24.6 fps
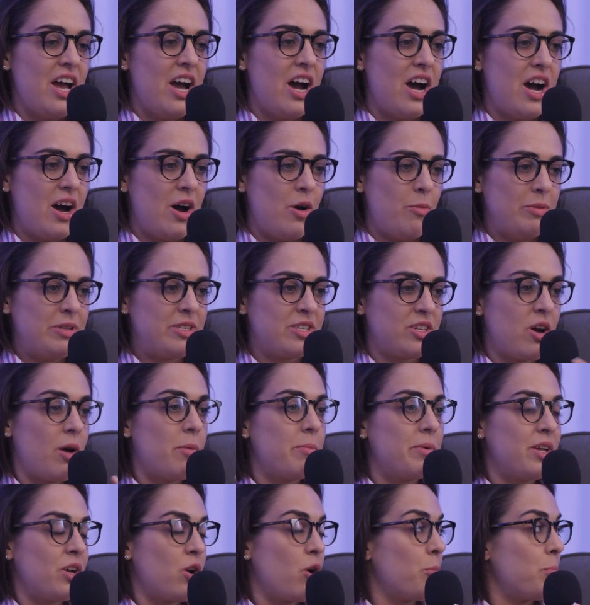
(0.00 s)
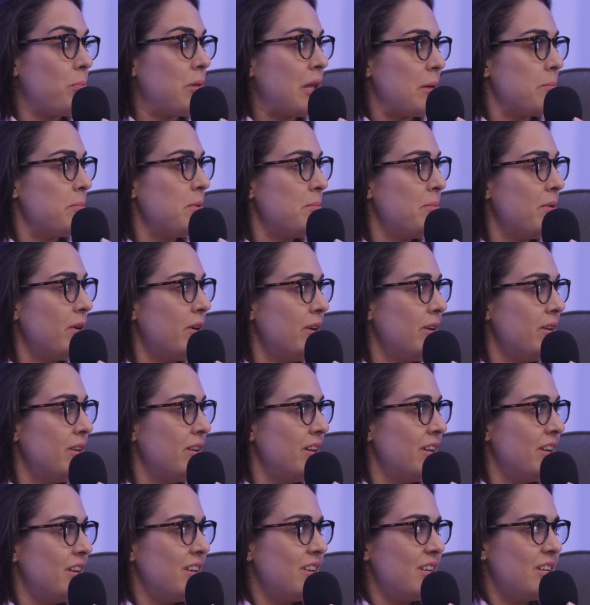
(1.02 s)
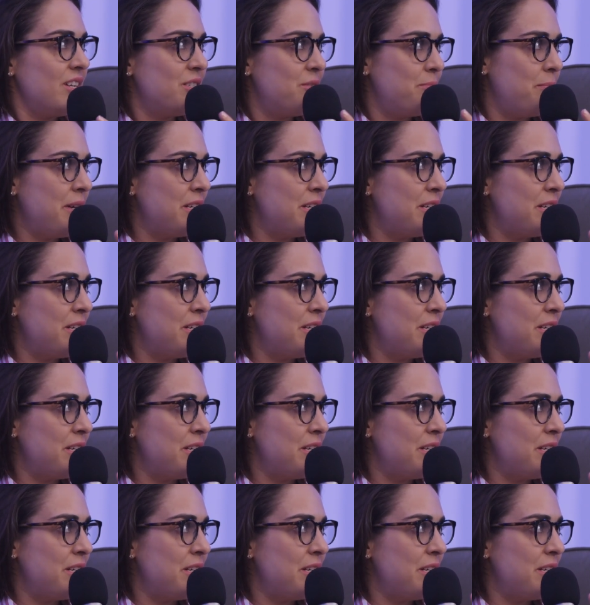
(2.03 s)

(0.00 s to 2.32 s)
It's a company called Plant People. It's